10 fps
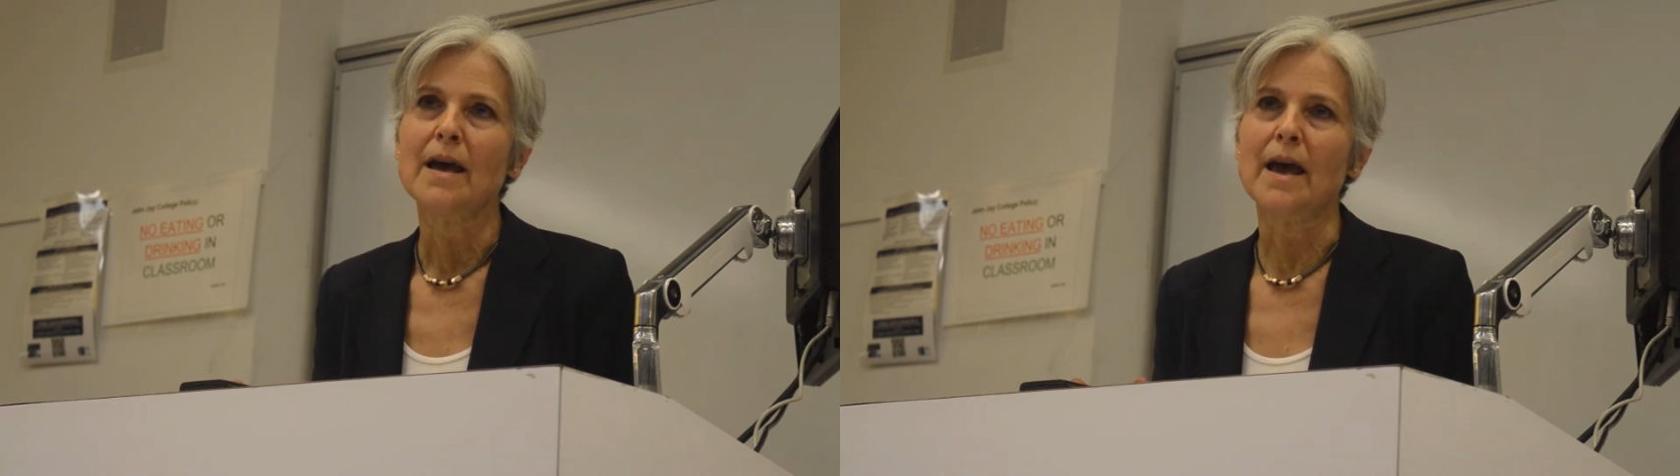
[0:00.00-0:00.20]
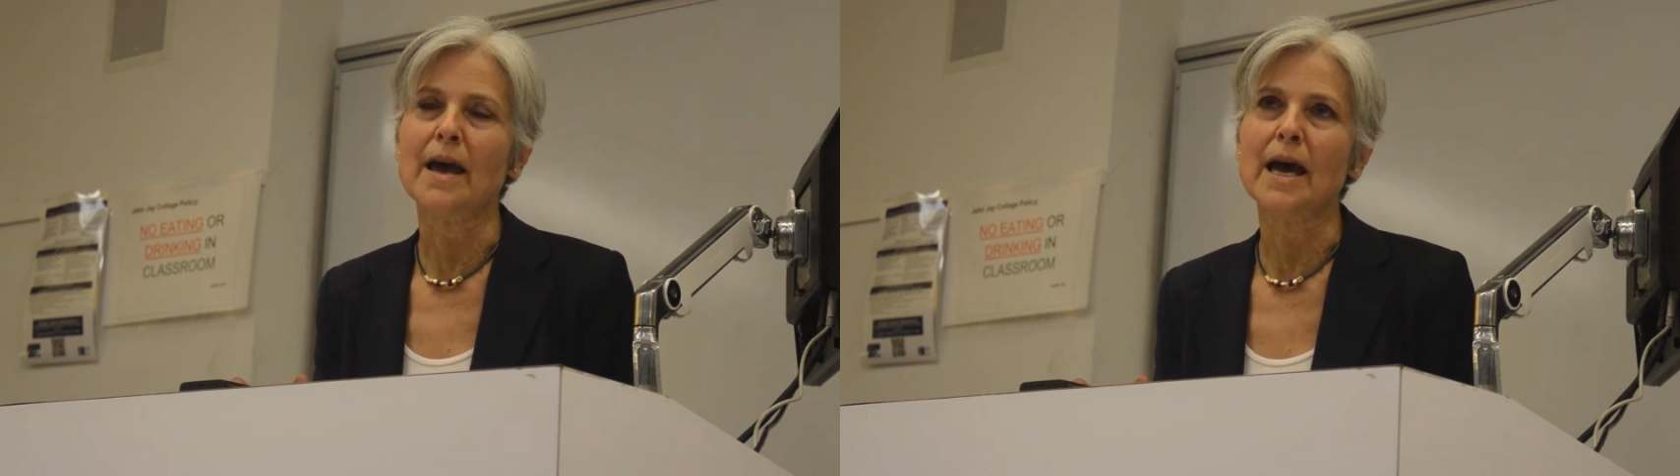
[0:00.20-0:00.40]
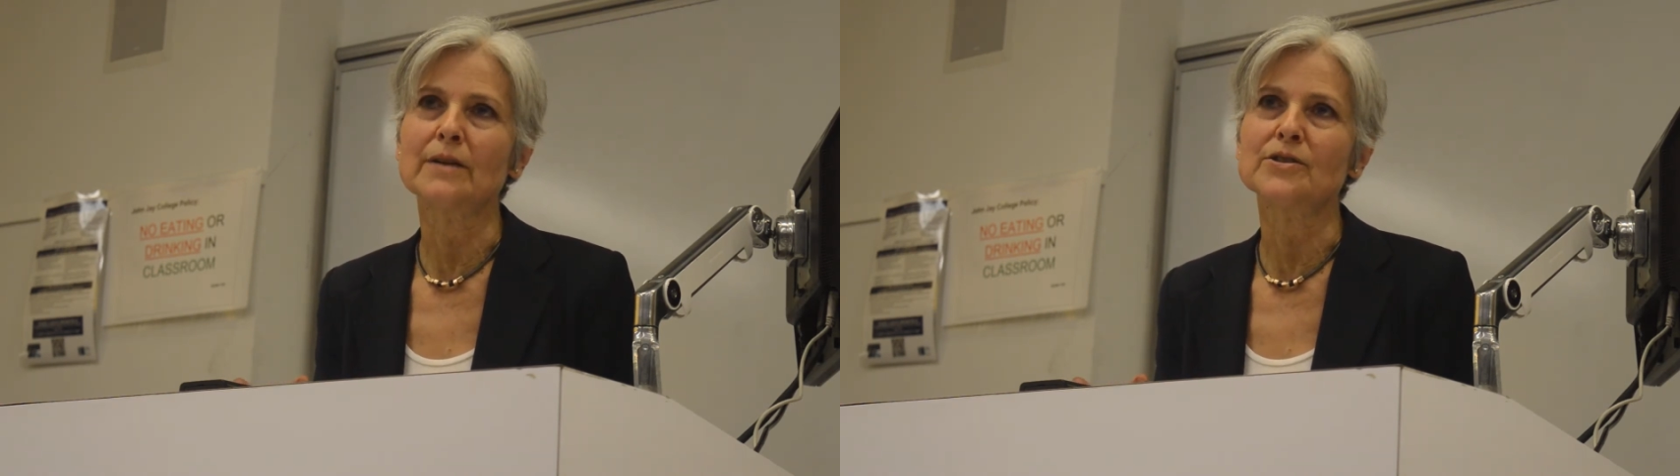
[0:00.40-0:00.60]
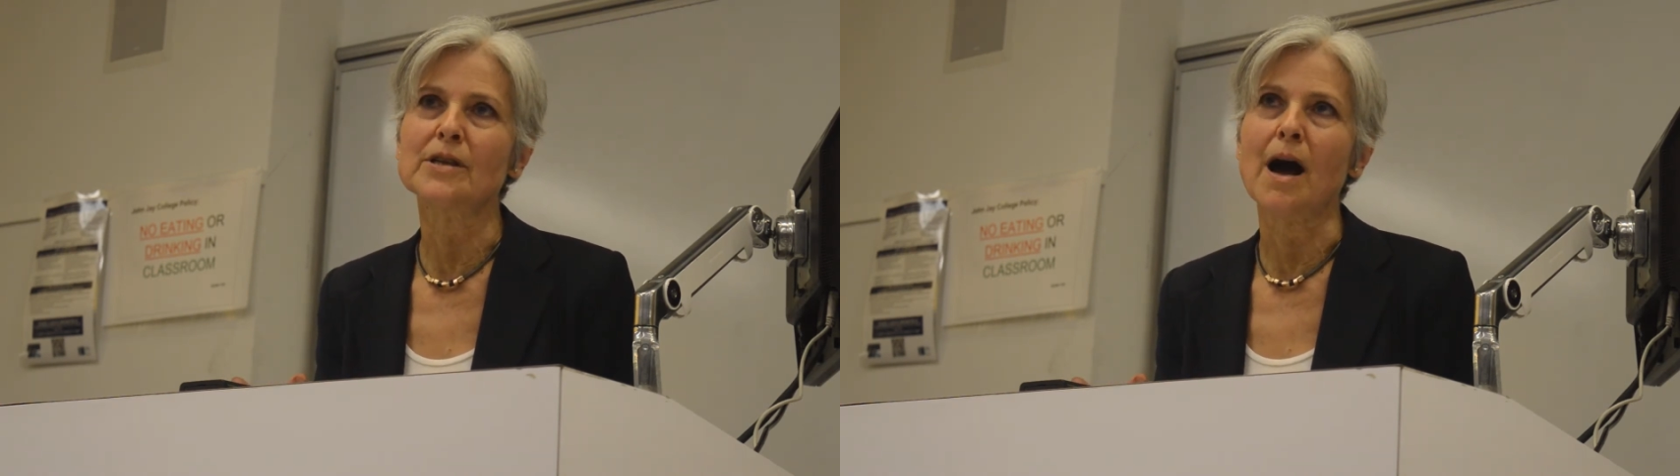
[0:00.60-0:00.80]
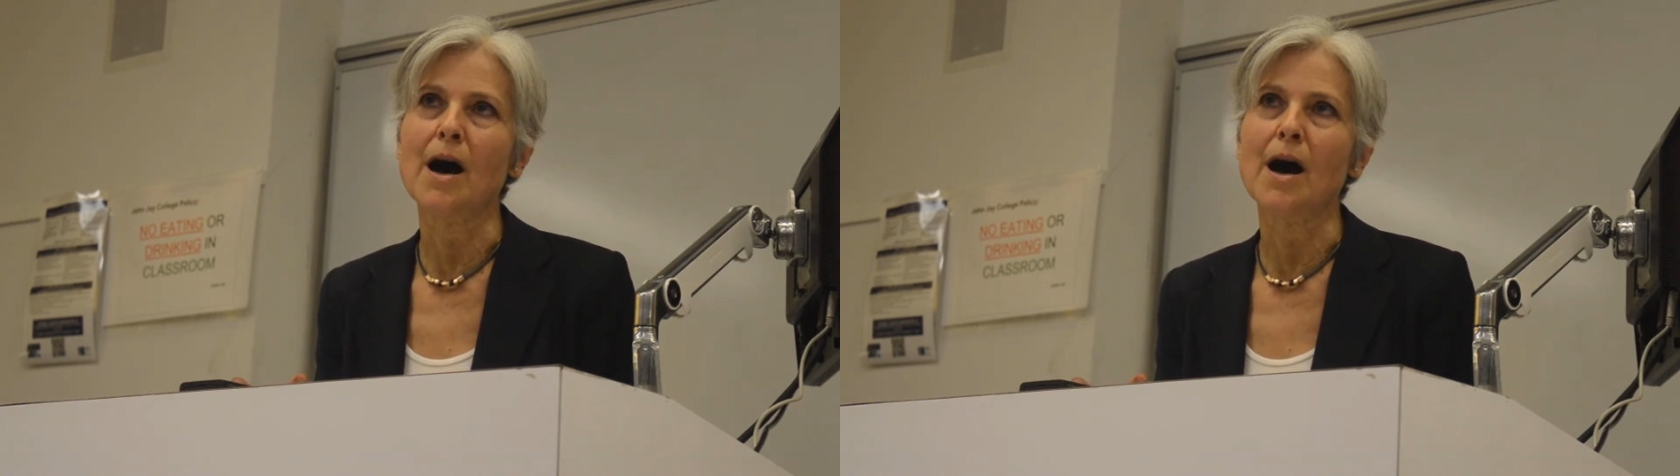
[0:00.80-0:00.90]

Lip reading: And